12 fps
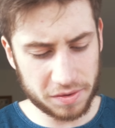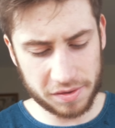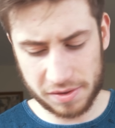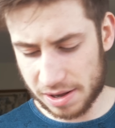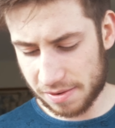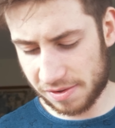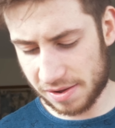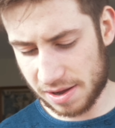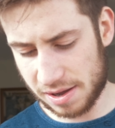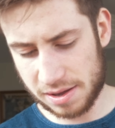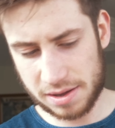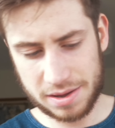and stuff.
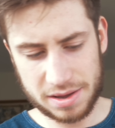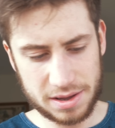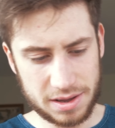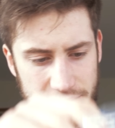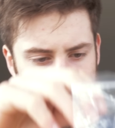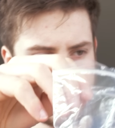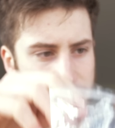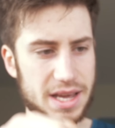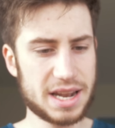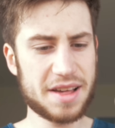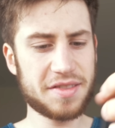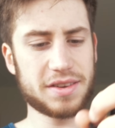So
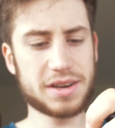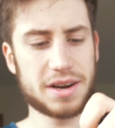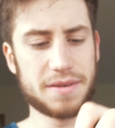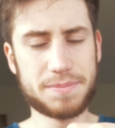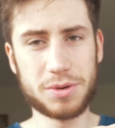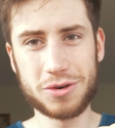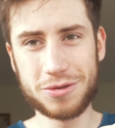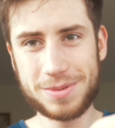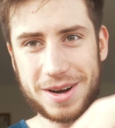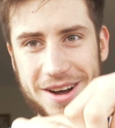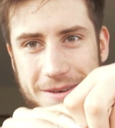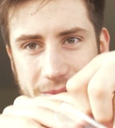yeah, that's the kind of boring
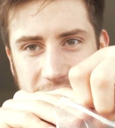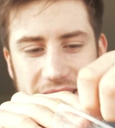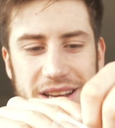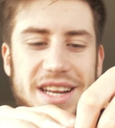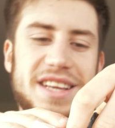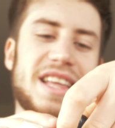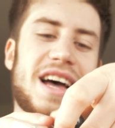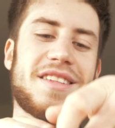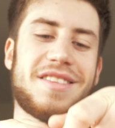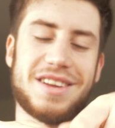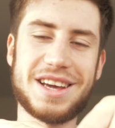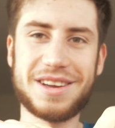part, but you need
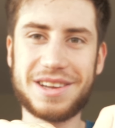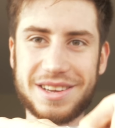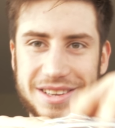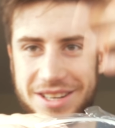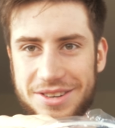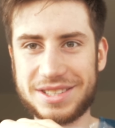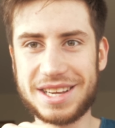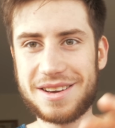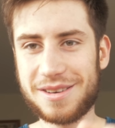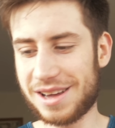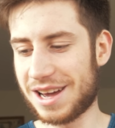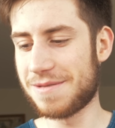that to like use
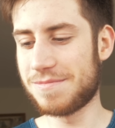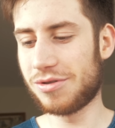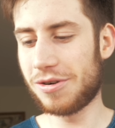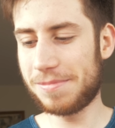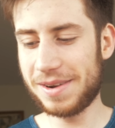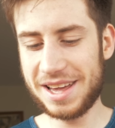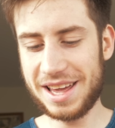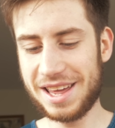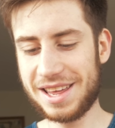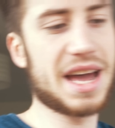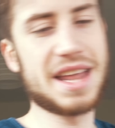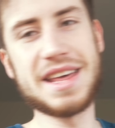it properly.
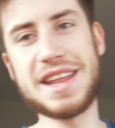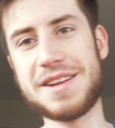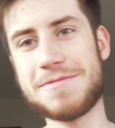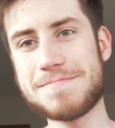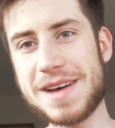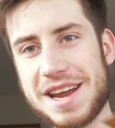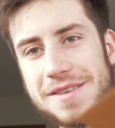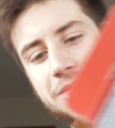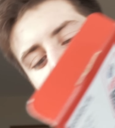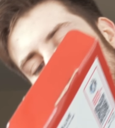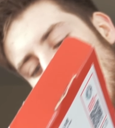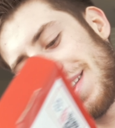And then the main
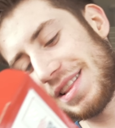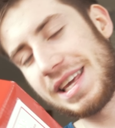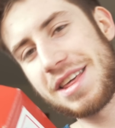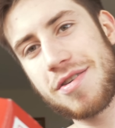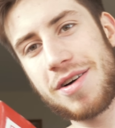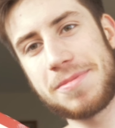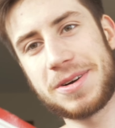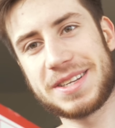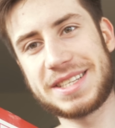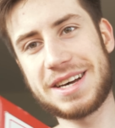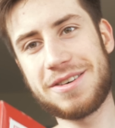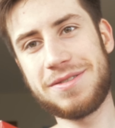thing, the tripod
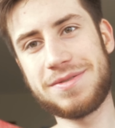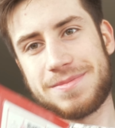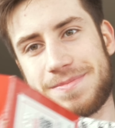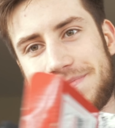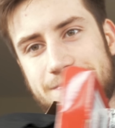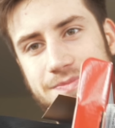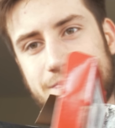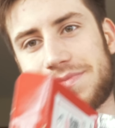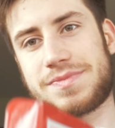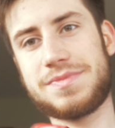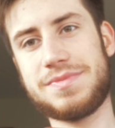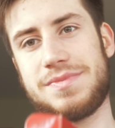itself,
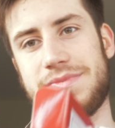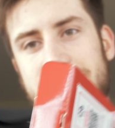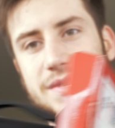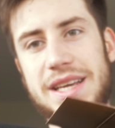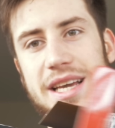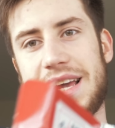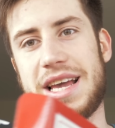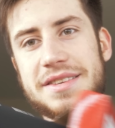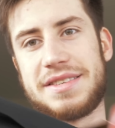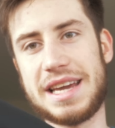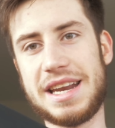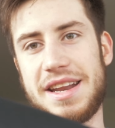
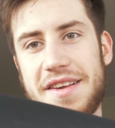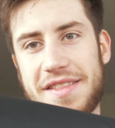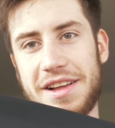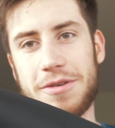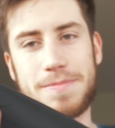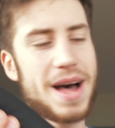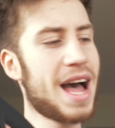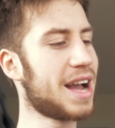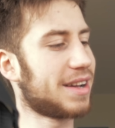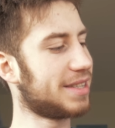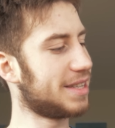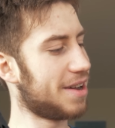is in this little
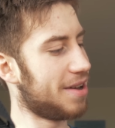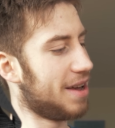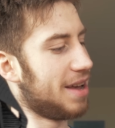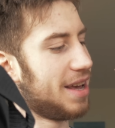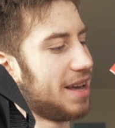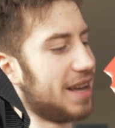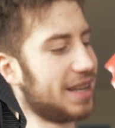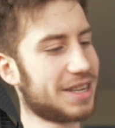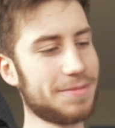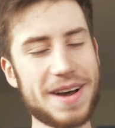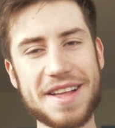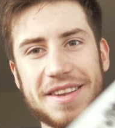bag. So
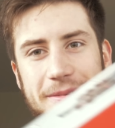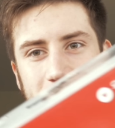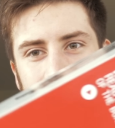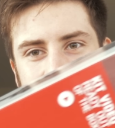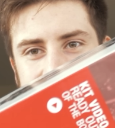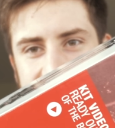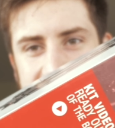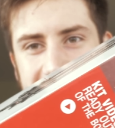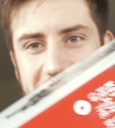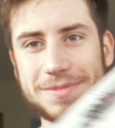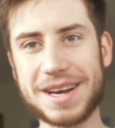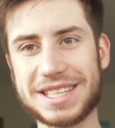compared to the box, look, it
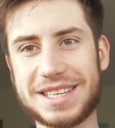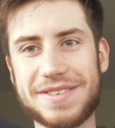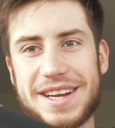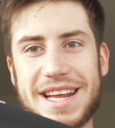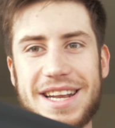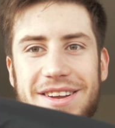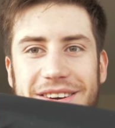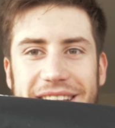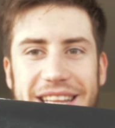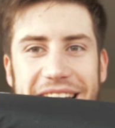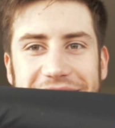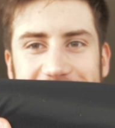looks massive, and then look
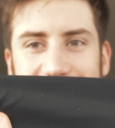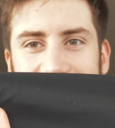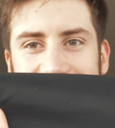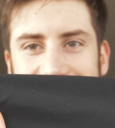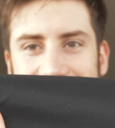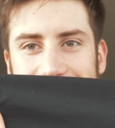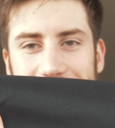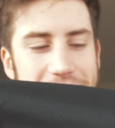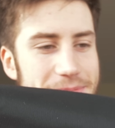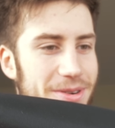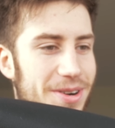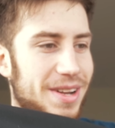at the actual side of the
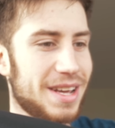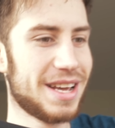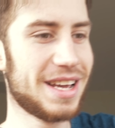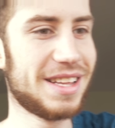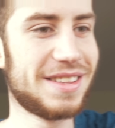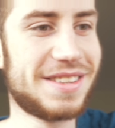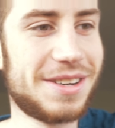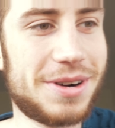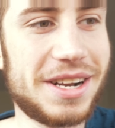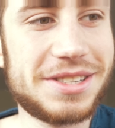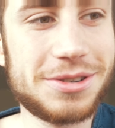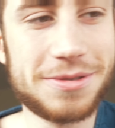tripod. So
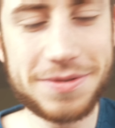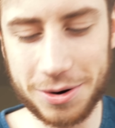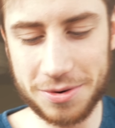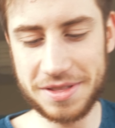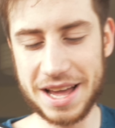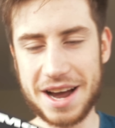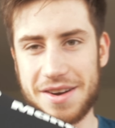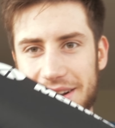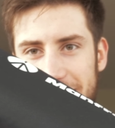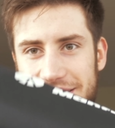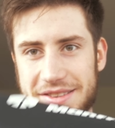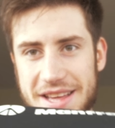when it's all folded down,
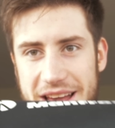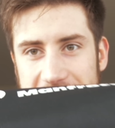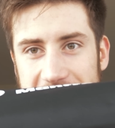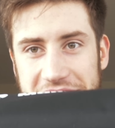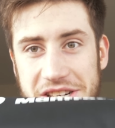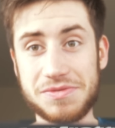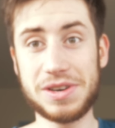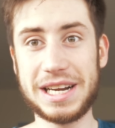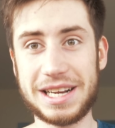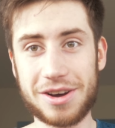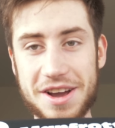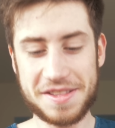this is it. It's actually
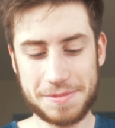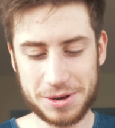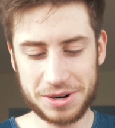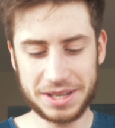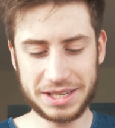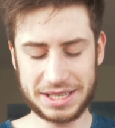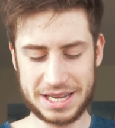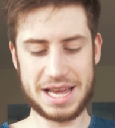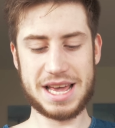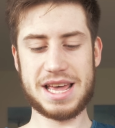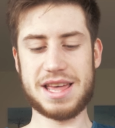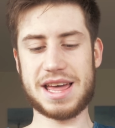really light, to be honest.
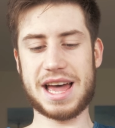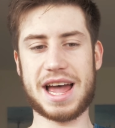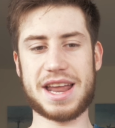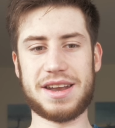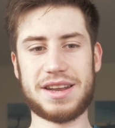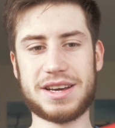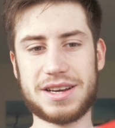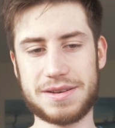And